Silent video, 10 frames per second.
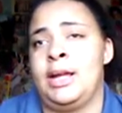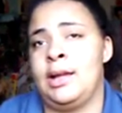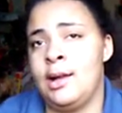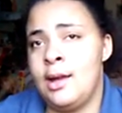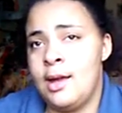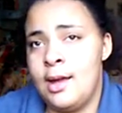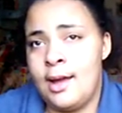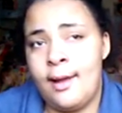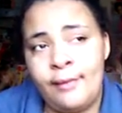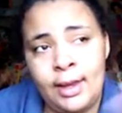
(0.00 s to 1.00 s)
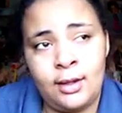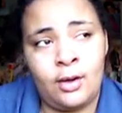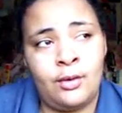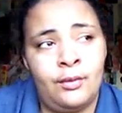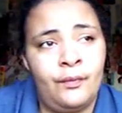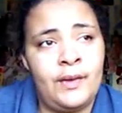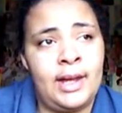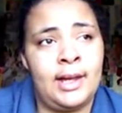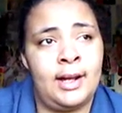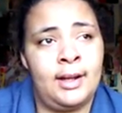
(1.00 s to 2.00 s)
I mean, if they don't,
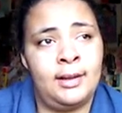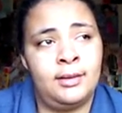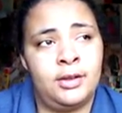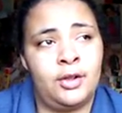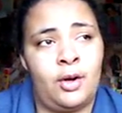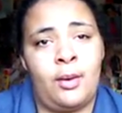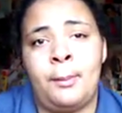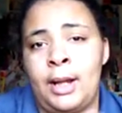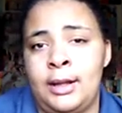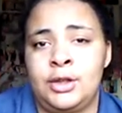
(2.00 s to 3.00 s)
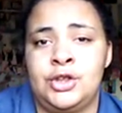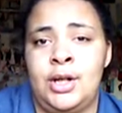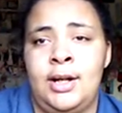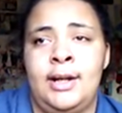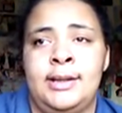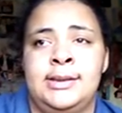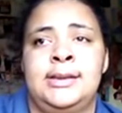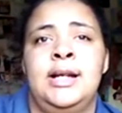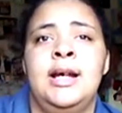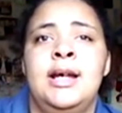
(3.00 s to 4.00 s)
then, you know,
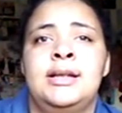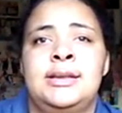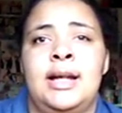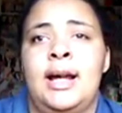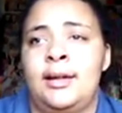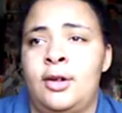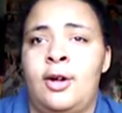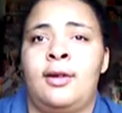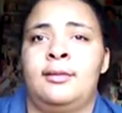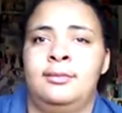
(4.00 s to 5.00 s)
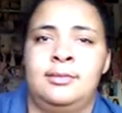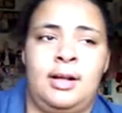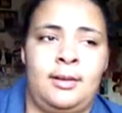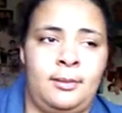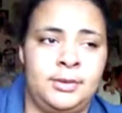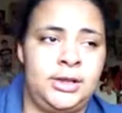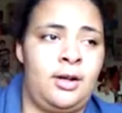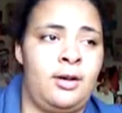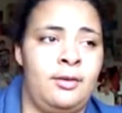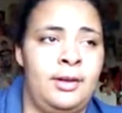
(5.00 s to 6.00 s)
apologize. Say, I thought, I'm
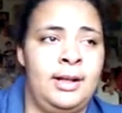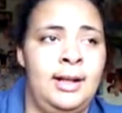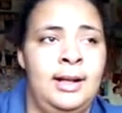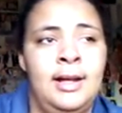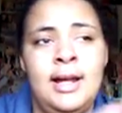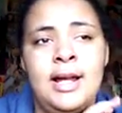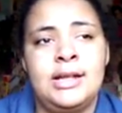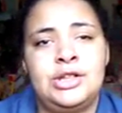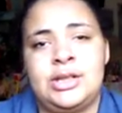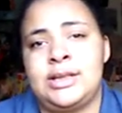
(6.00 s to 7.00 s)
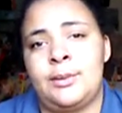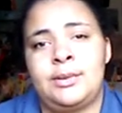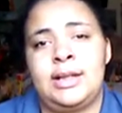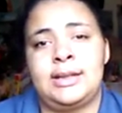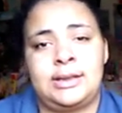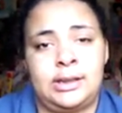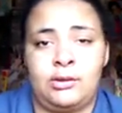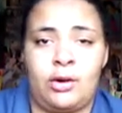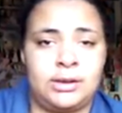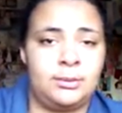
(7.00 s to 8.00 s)
sorry. just some things can
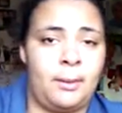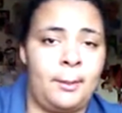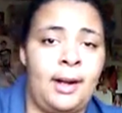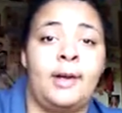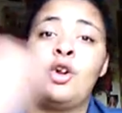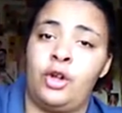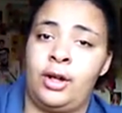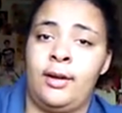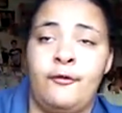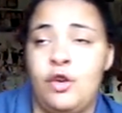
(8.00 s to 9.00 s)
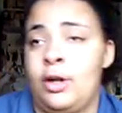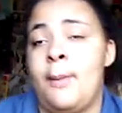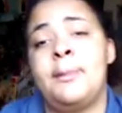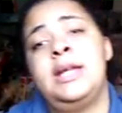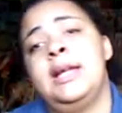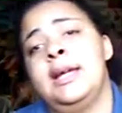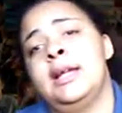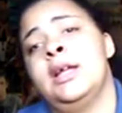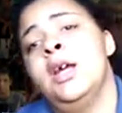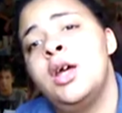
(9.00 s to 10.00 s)
cross my mind. Or if you're a
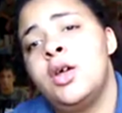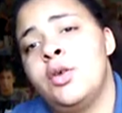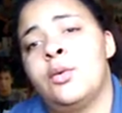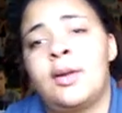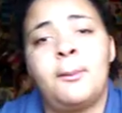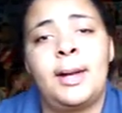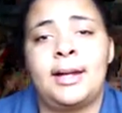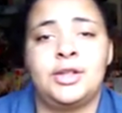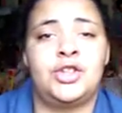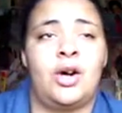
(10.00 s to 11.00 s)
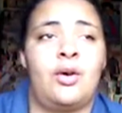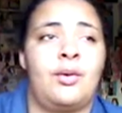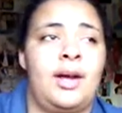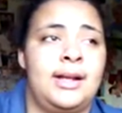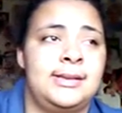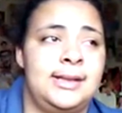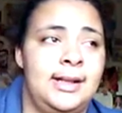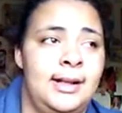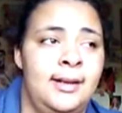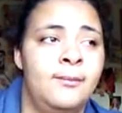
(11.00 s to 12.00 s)
comedian, you can make a joke, as
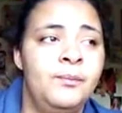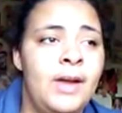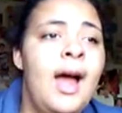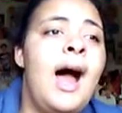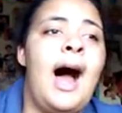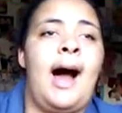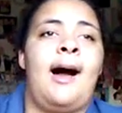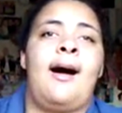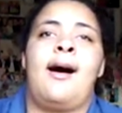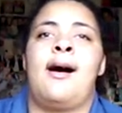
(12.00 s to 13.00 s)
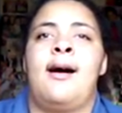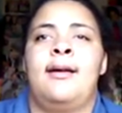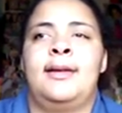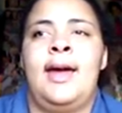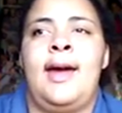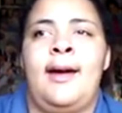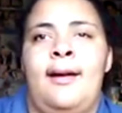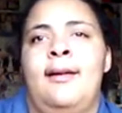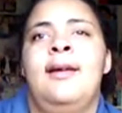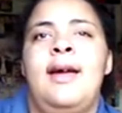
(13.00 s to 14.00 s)
in, haha,
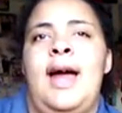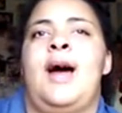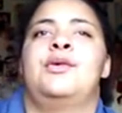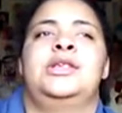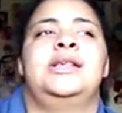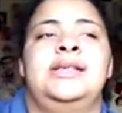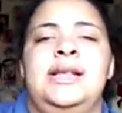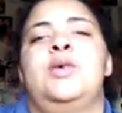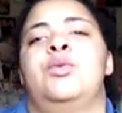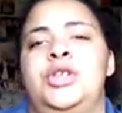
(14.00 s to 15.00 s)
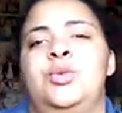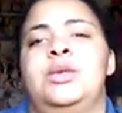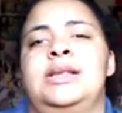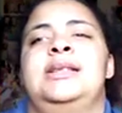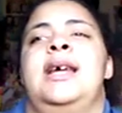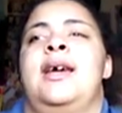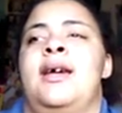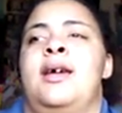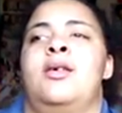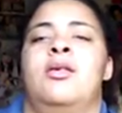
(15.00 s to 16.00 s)
yeah, I was just seeing what you would
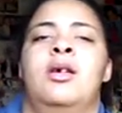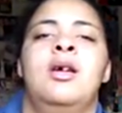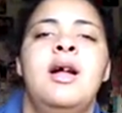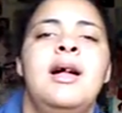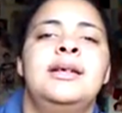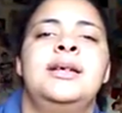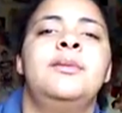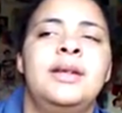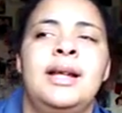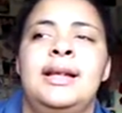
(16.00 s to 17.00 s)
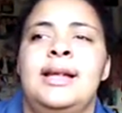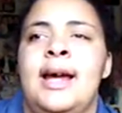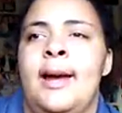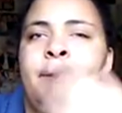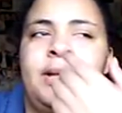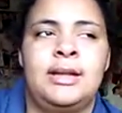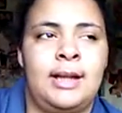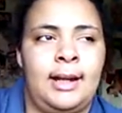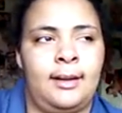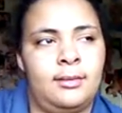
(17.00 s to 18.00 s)
say, or something like that. I mean,
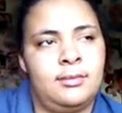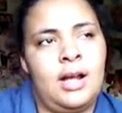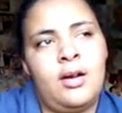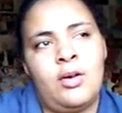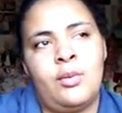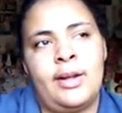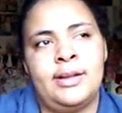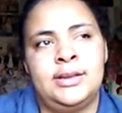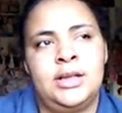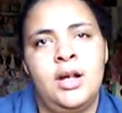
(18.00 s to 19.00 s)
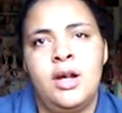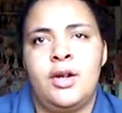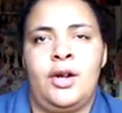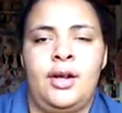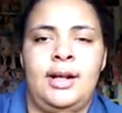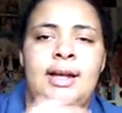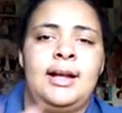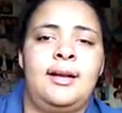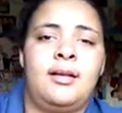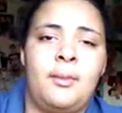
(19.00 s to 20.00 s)
like, not always you're going to
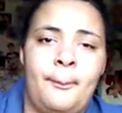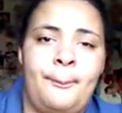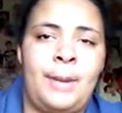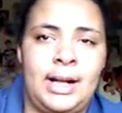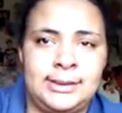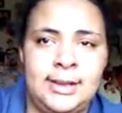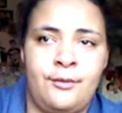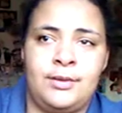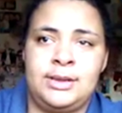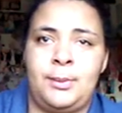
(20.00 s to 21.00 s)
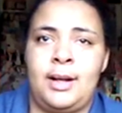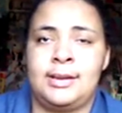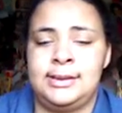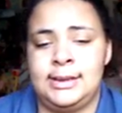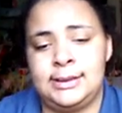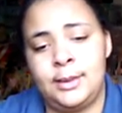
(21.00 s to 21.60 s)
get the positive response.